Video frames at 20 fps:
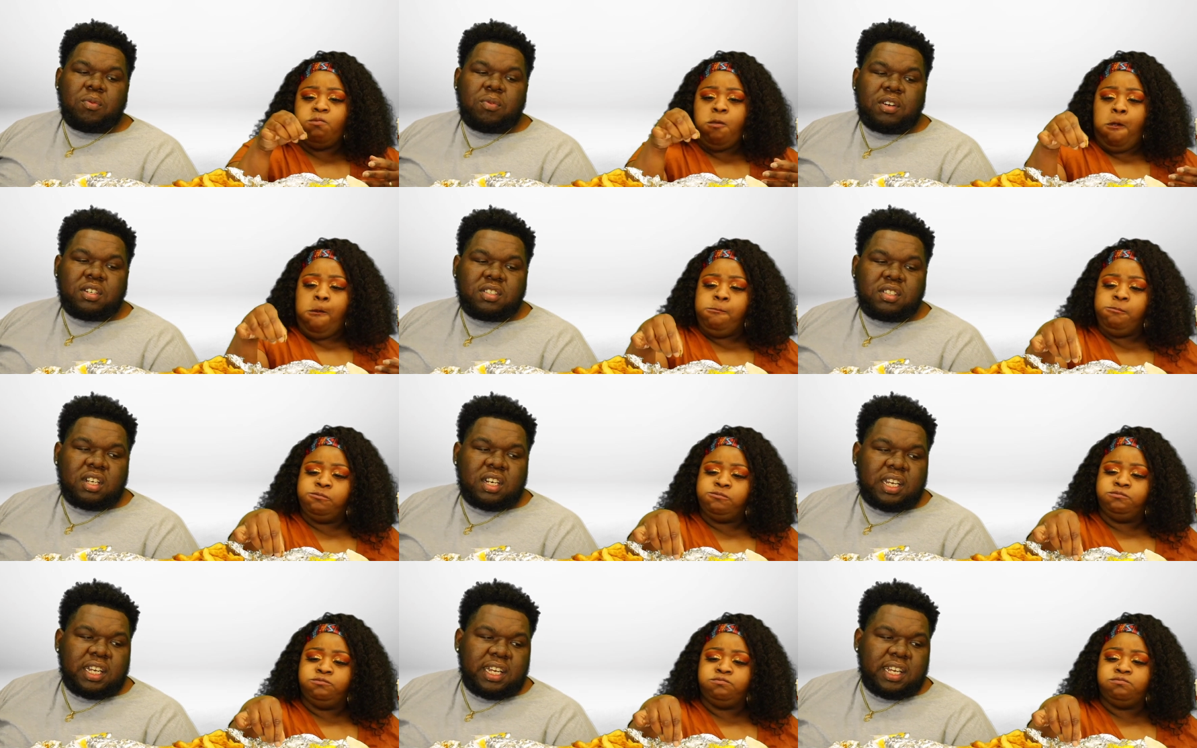Speaker 1: the world's
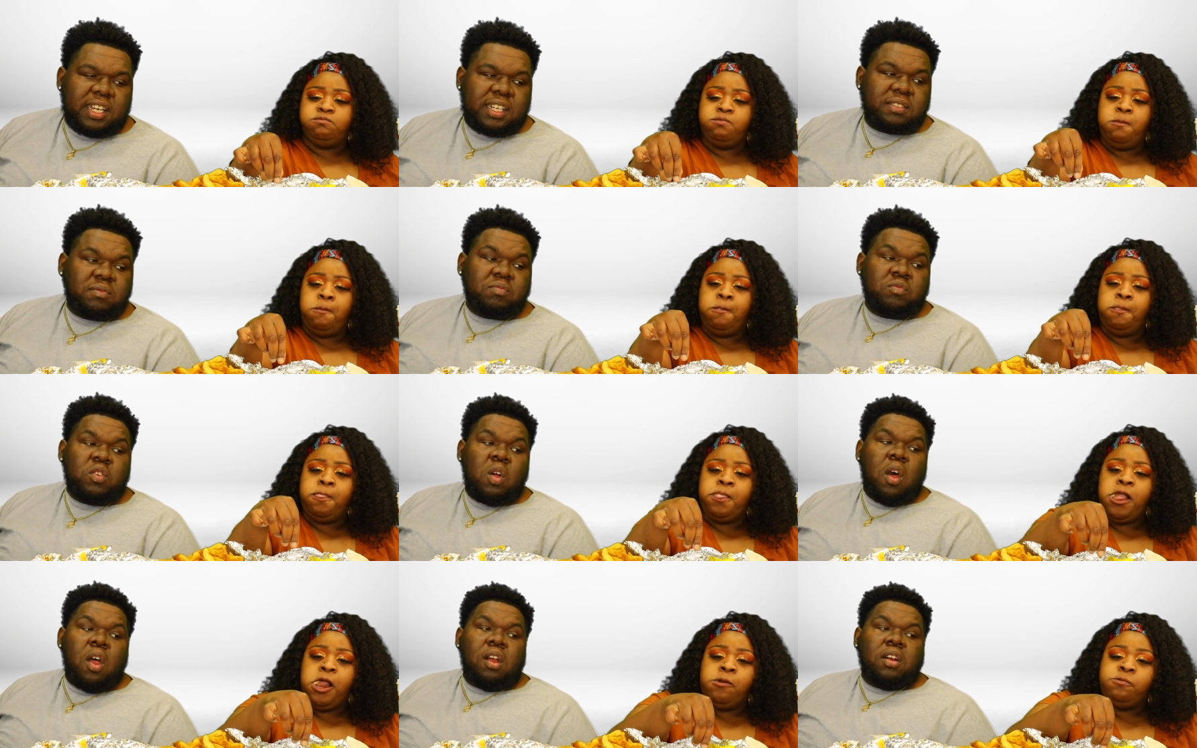gonna end,
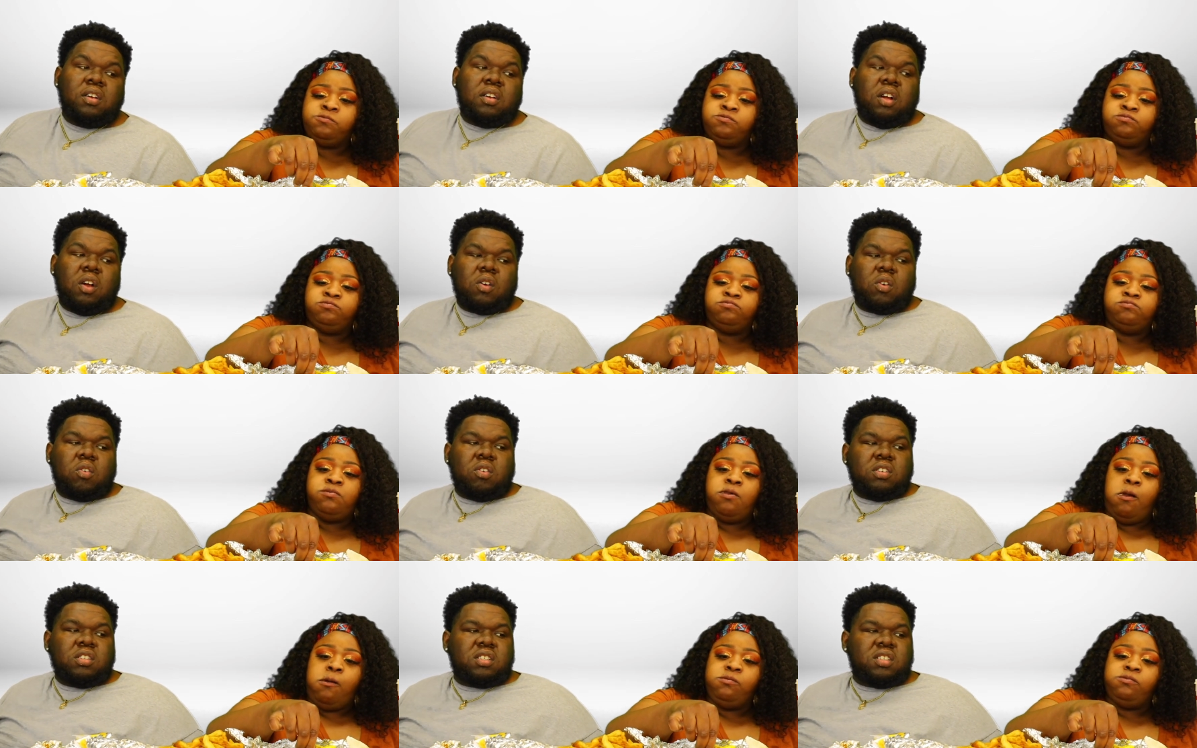
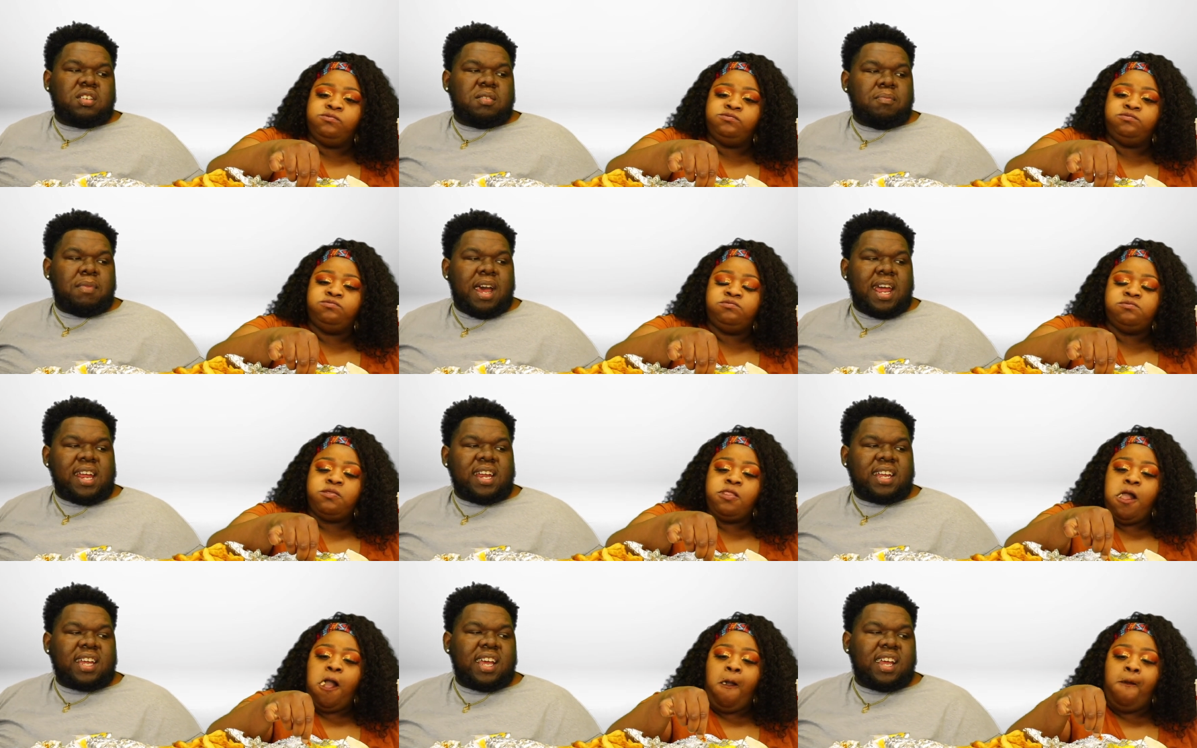according to the
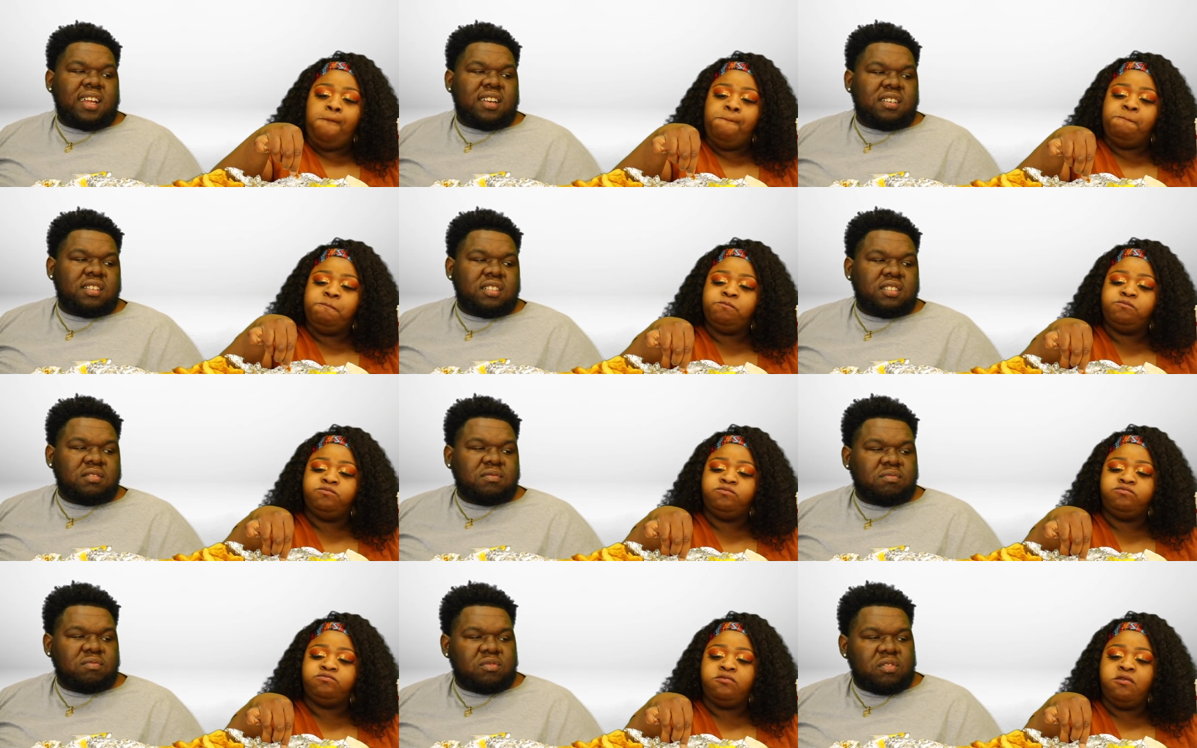Mayan calendar.